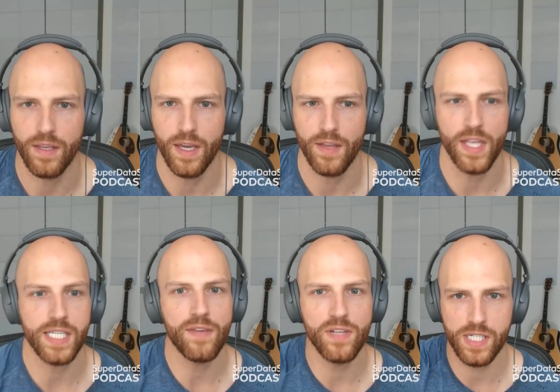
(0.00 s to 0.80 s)
Yeah, that's
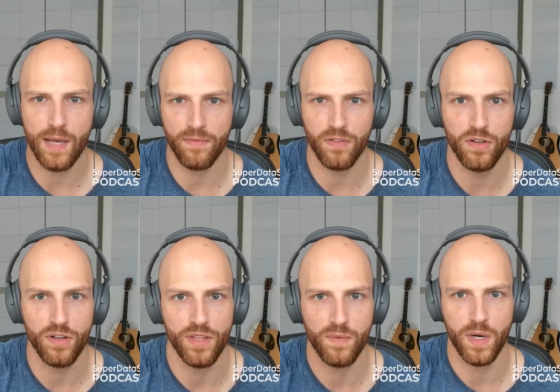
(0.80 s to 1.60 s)
even a step
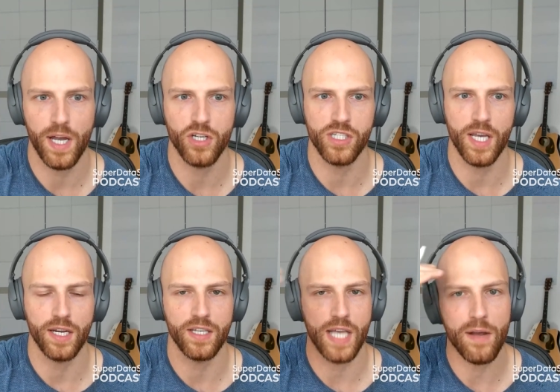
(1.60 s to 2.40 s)
further than what I just said,
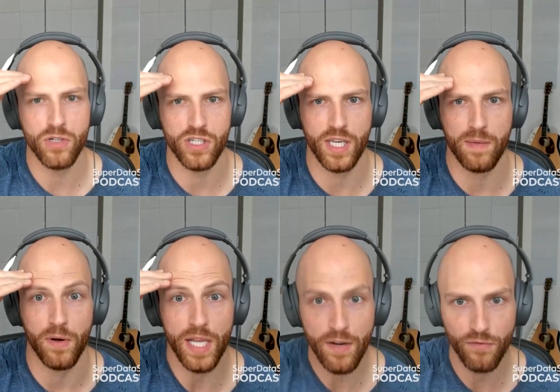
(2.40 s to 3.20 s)
because I was just thinking
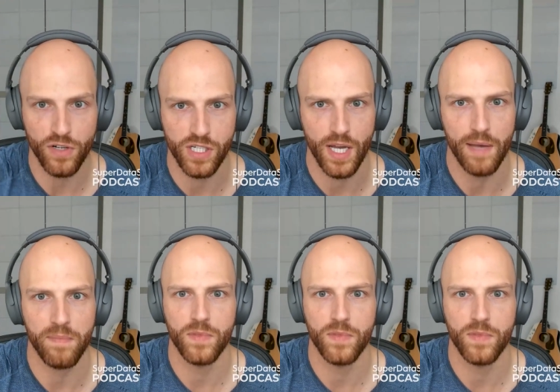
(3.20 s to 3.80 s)
about inference time.